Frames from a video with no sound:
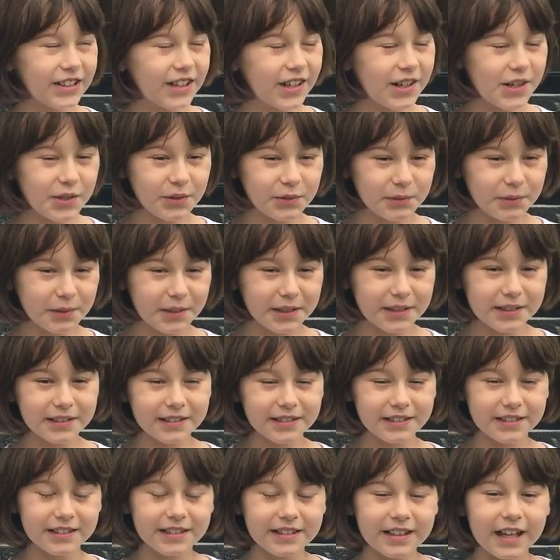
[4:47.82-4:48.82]
no.
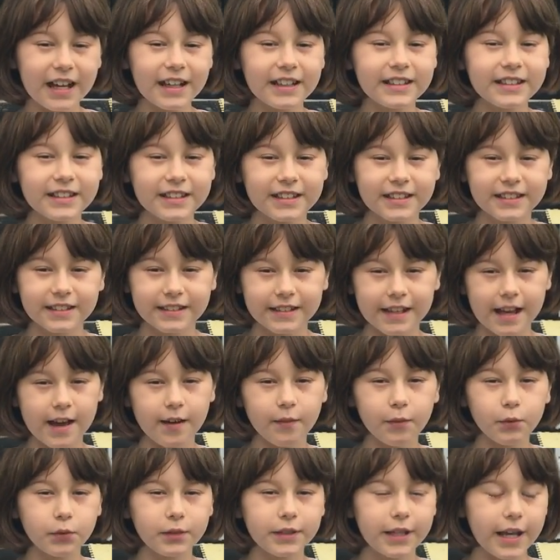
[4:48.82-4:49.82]
No. That's that
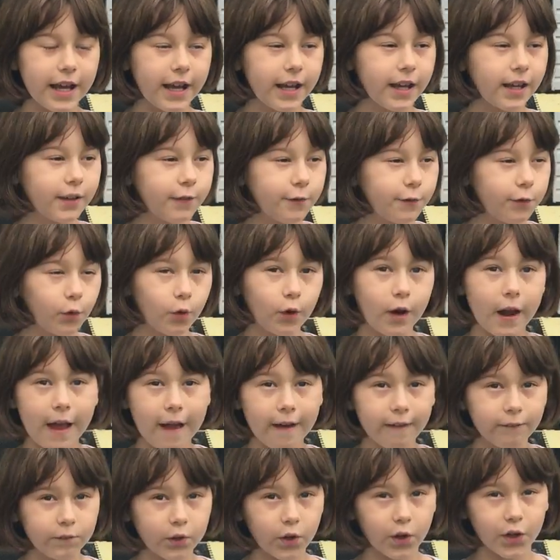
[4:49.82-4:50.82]
would take
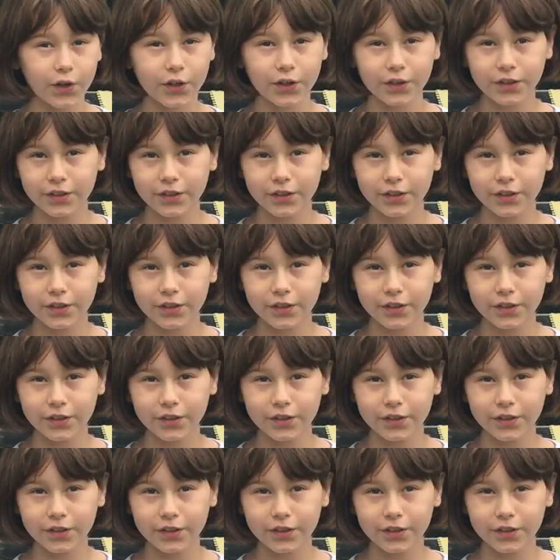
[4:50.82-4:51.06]
forever.